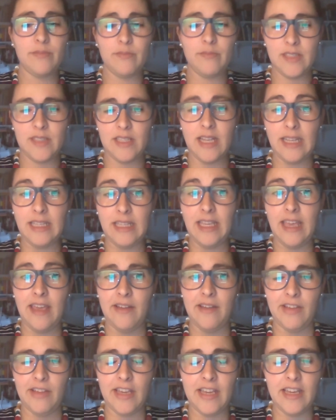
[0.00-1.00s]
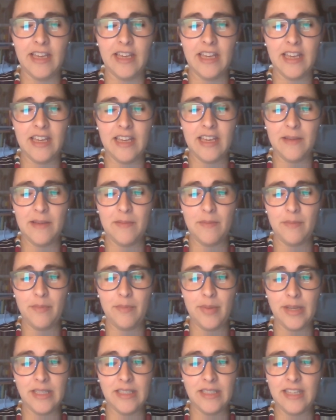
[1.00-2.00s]
study area.
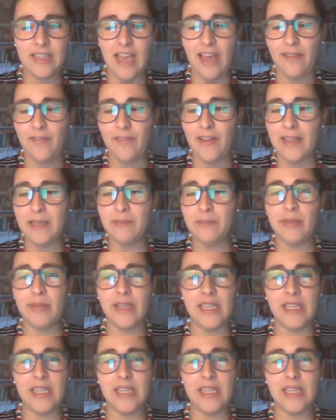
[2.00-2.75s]
But I fell in